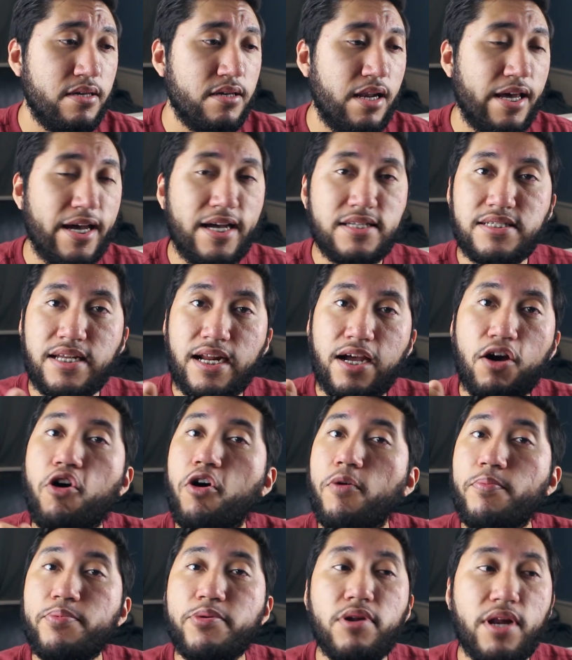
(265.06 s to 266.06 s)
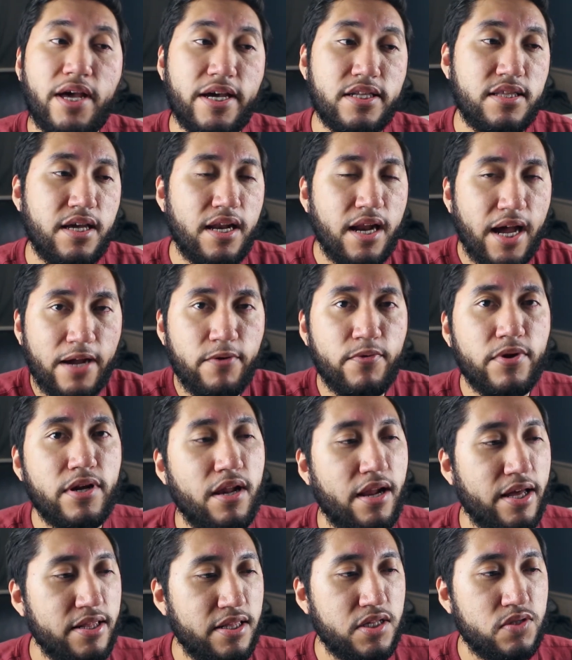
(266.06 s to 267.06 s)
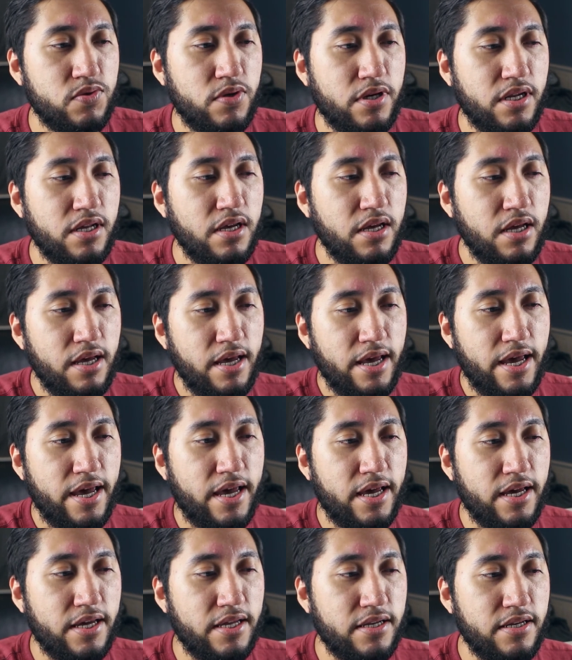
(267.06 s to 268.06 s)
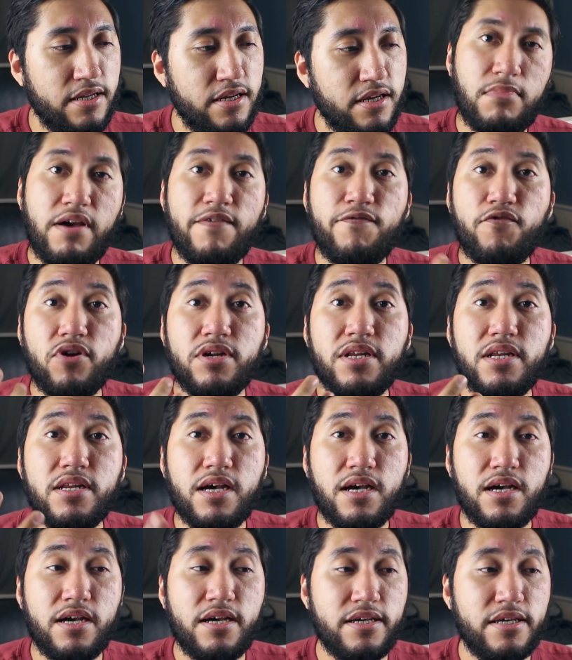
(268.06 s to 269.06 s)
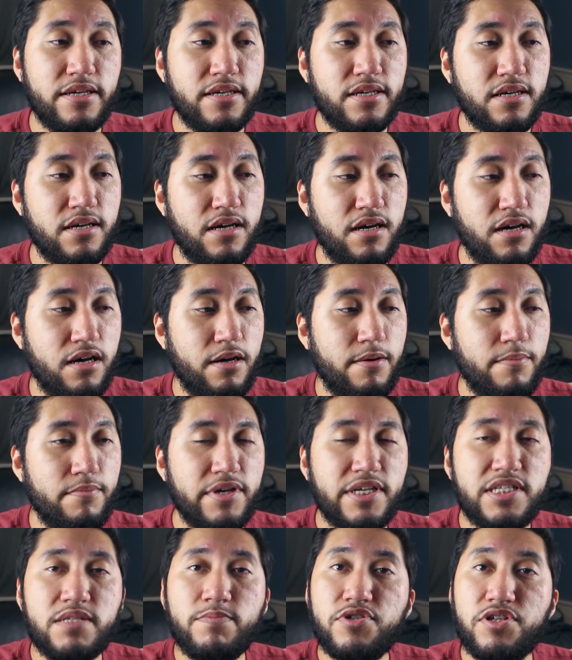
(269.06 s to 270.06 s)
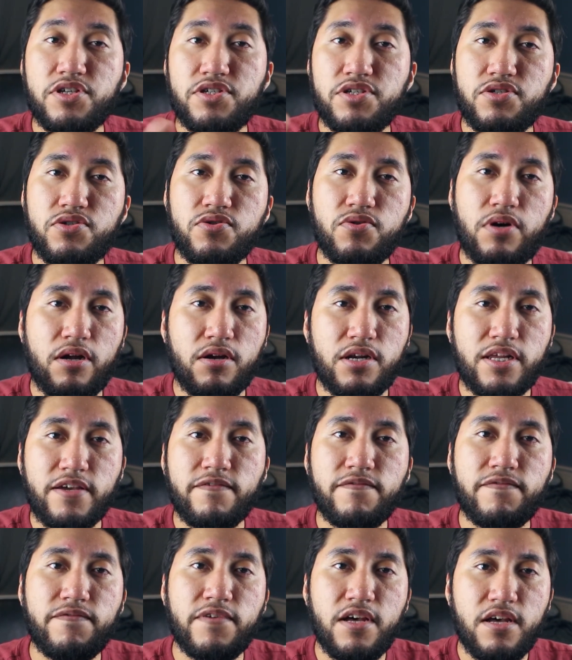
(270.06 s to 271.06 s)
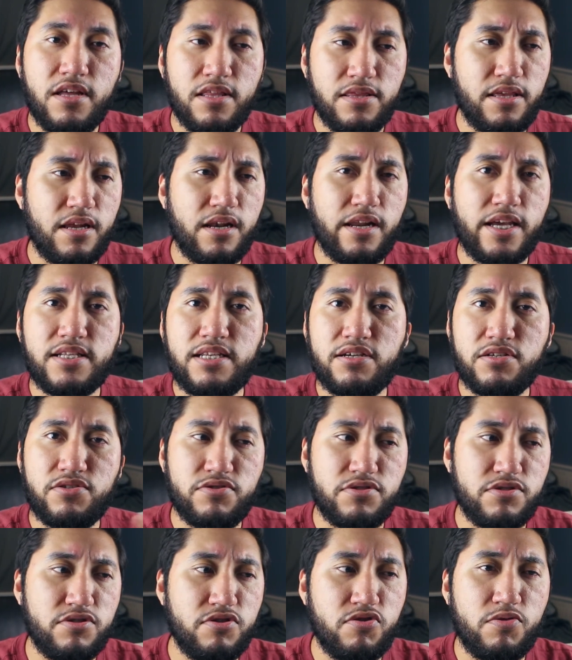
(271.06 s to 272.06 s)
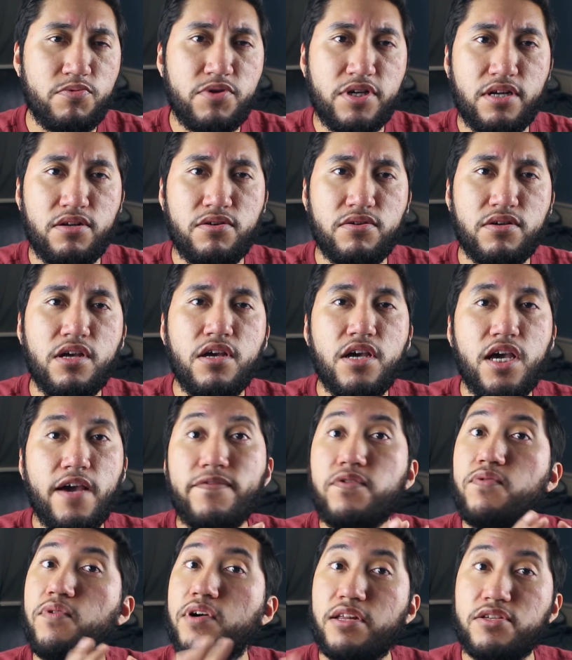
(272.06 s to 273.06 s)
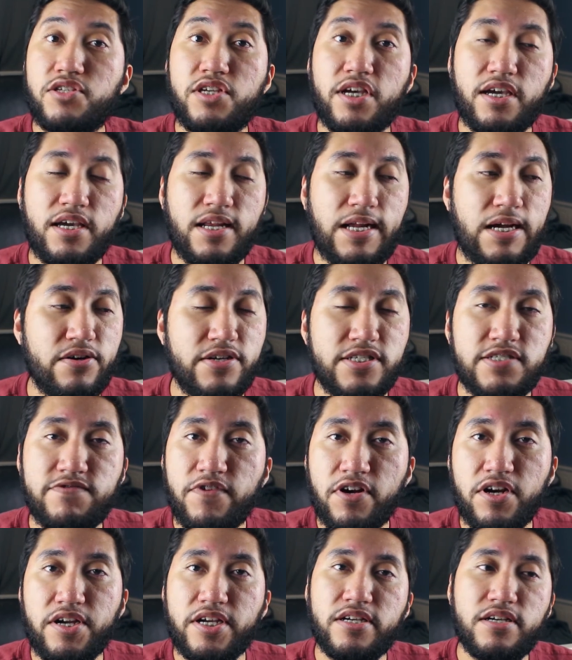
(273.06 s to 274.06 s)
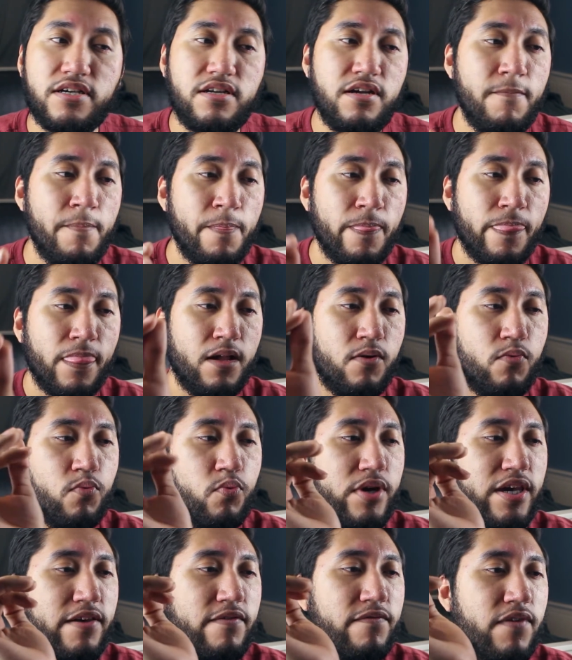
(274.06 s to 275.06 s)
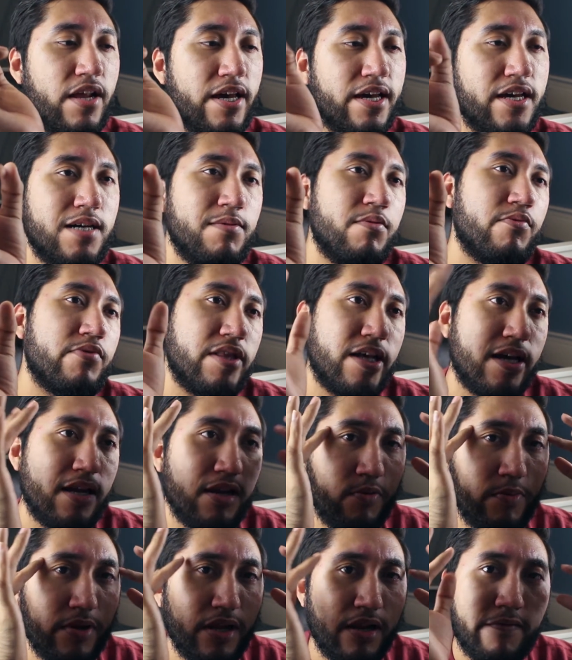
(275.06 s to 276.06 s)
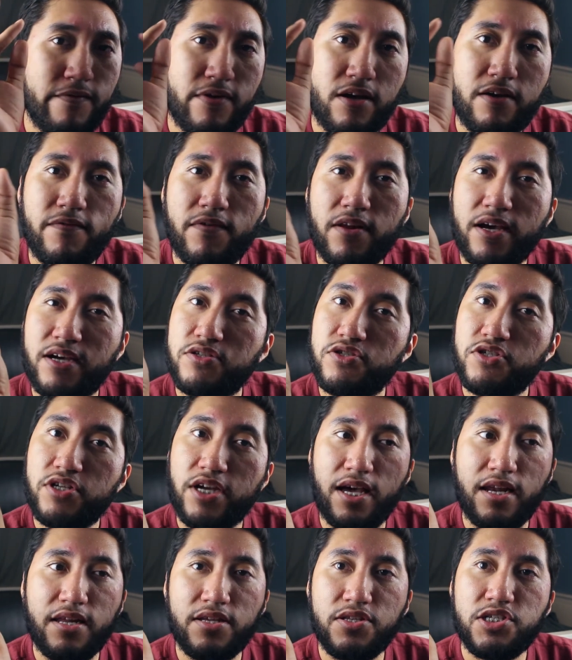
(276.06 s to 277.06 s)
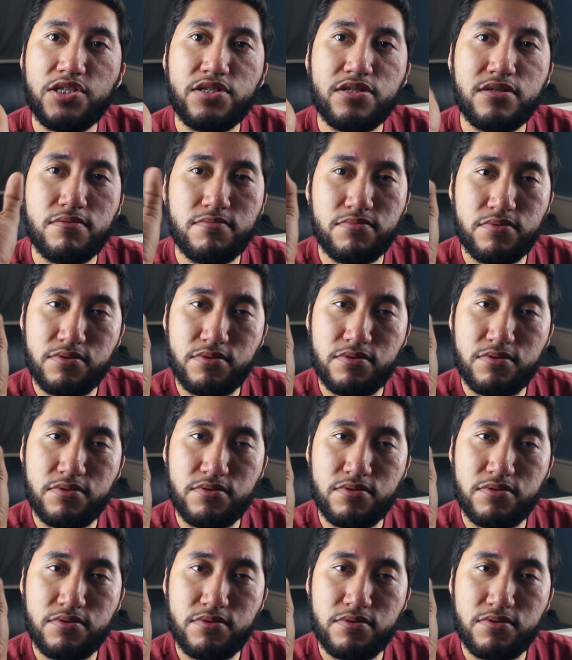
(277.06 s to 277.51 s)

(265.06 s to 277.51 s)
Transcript: like I said, I hope you liked that. I really like this one. And my friend and I, he's a magician too. I'll leave the link down to his YouTube channel if you want to check it out. He's very good. We've like come up with like a little bit of like a challenge,